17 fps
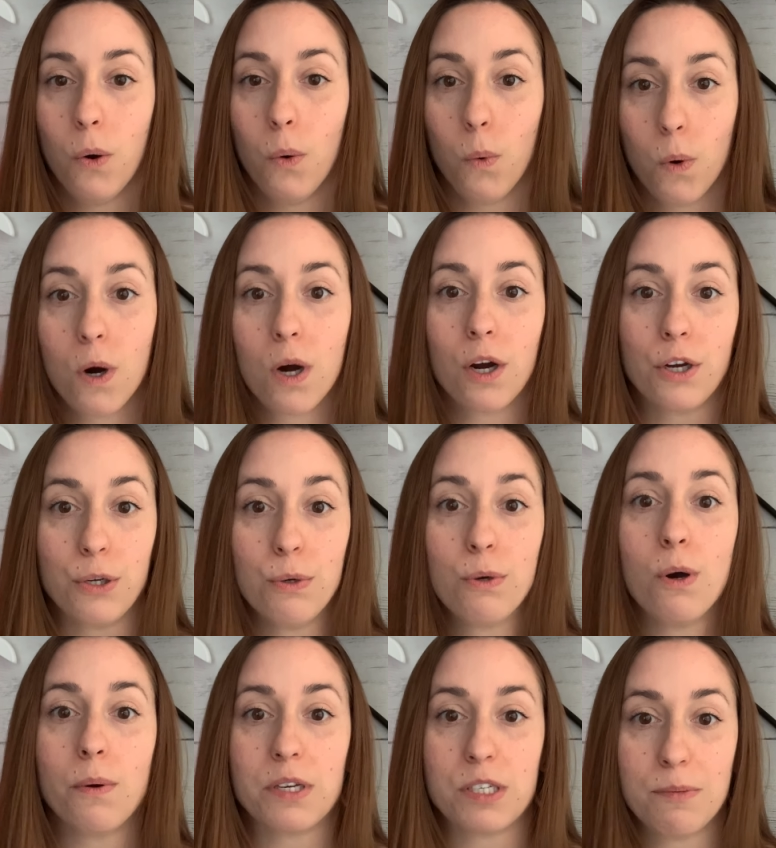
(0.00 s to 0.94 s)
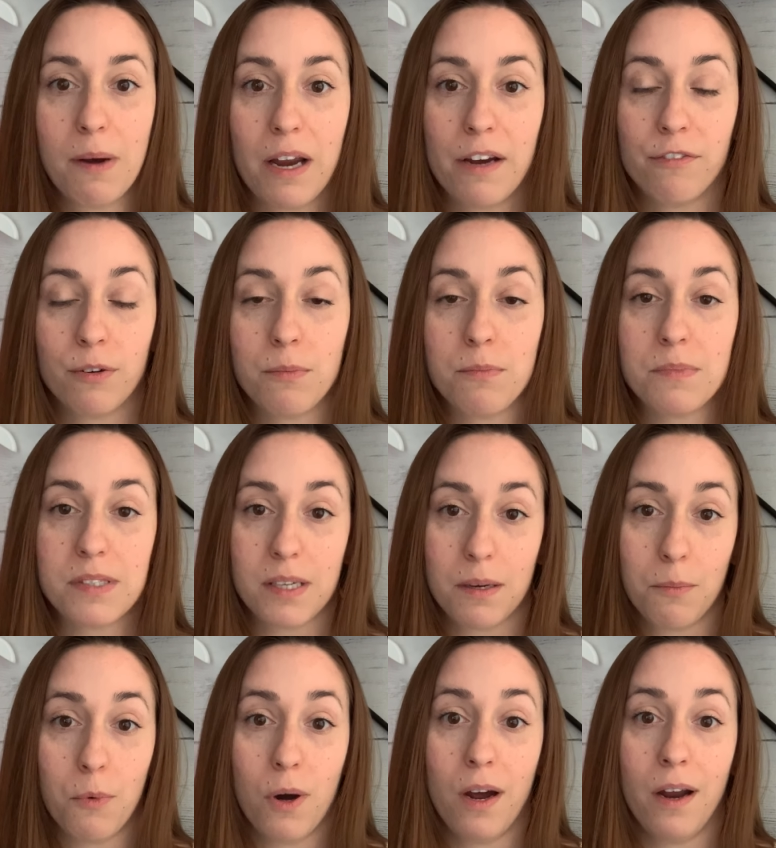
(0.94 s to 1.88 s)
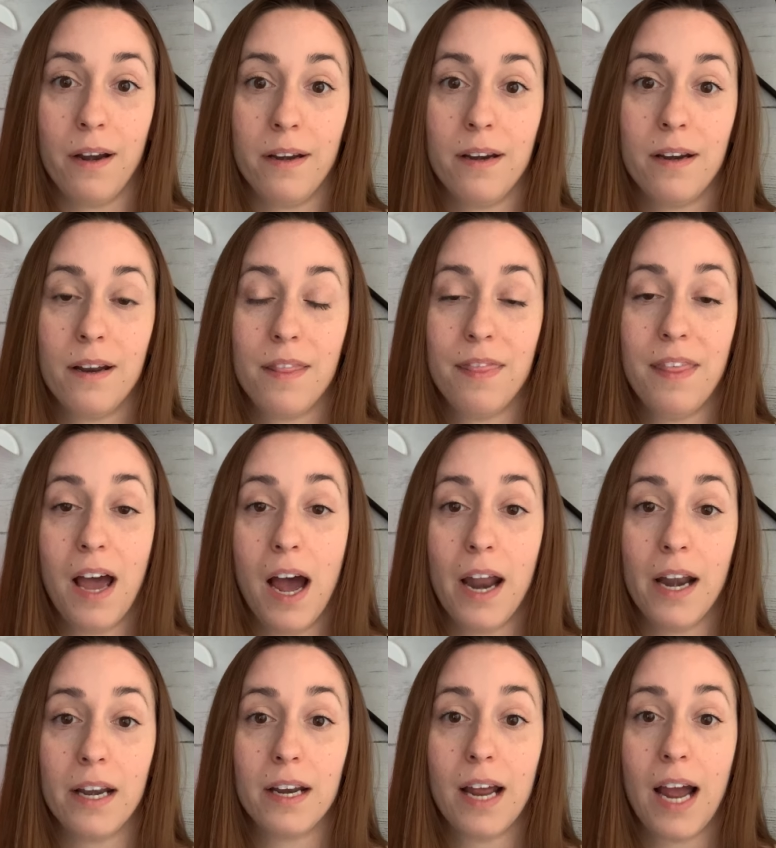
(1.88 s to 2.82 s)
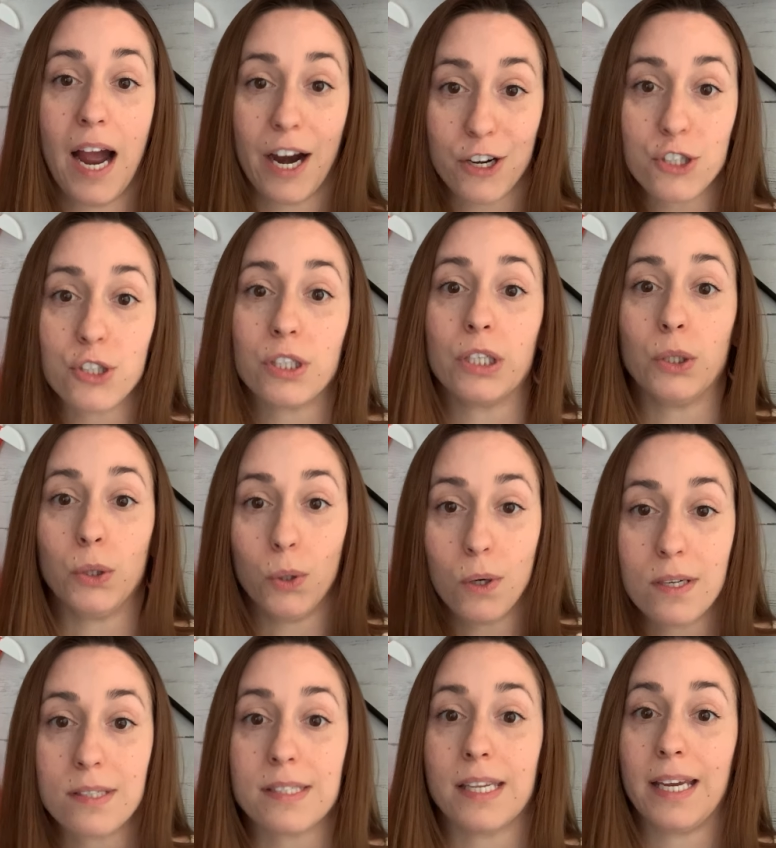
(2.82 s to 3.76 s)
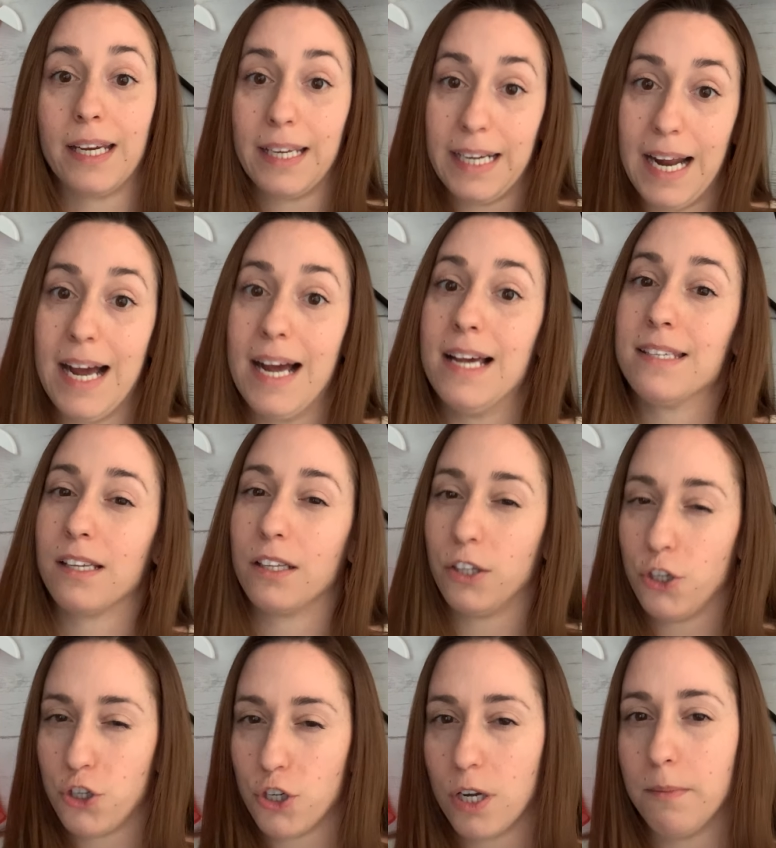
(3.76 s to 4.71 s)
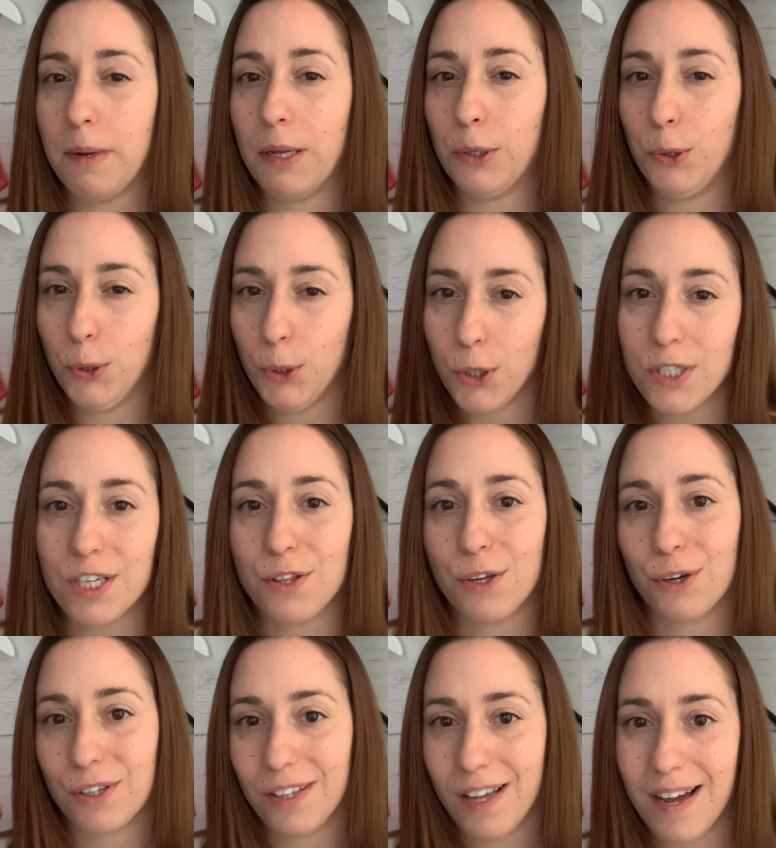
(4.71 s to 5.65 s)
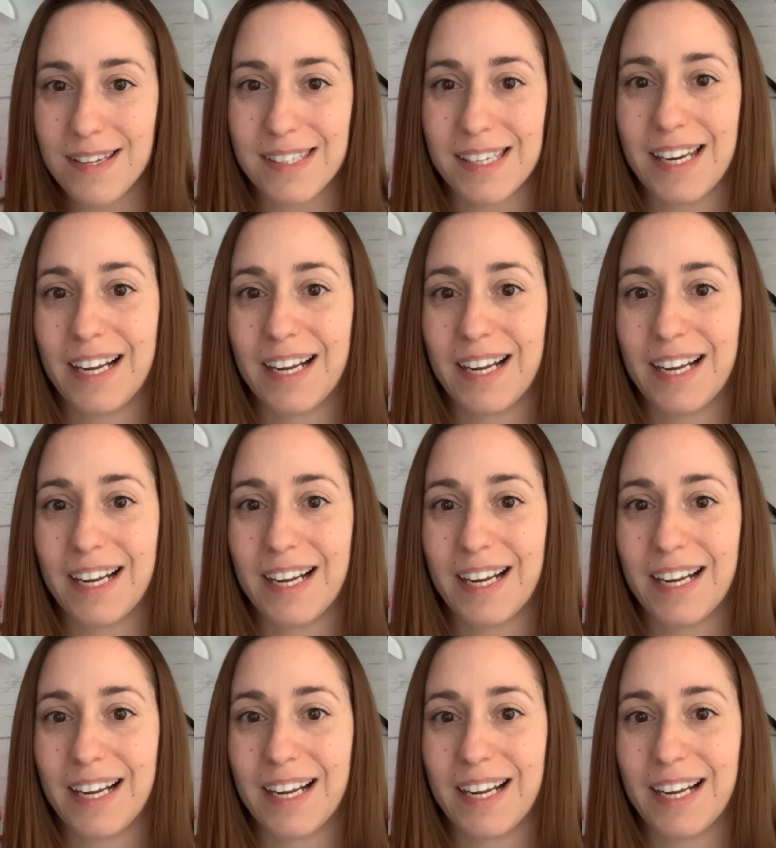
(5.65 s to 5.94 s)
Or are you going to buy from someone that actually looks like it has a legitimate look to their closet?